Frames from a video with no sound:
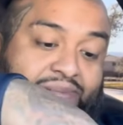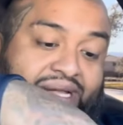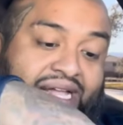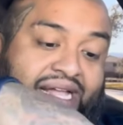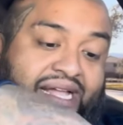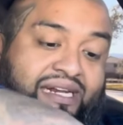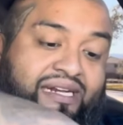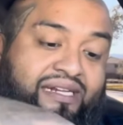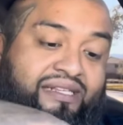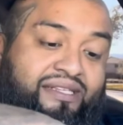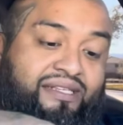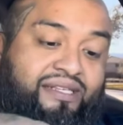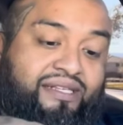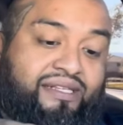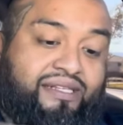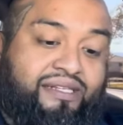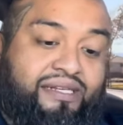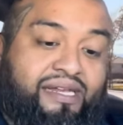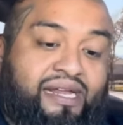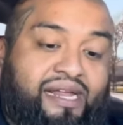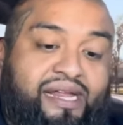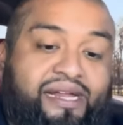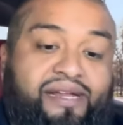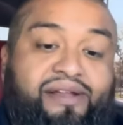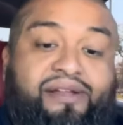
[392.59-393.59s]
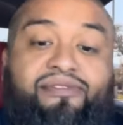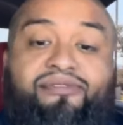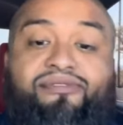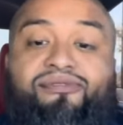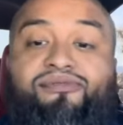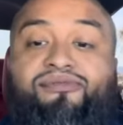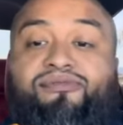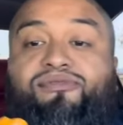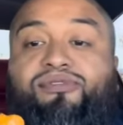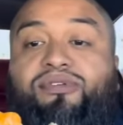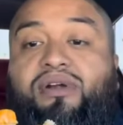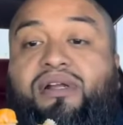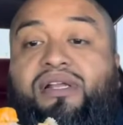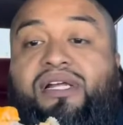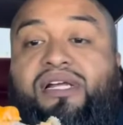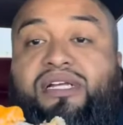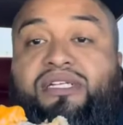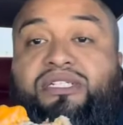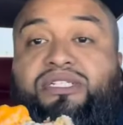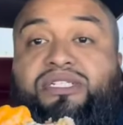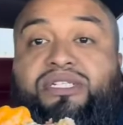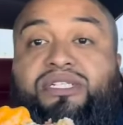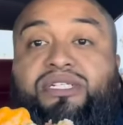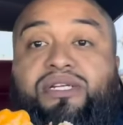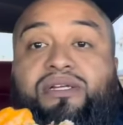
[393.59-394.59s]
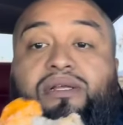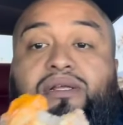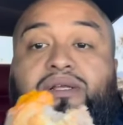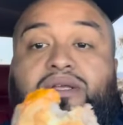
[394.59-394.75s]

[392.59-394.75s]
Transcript: I had it the other day for lunch.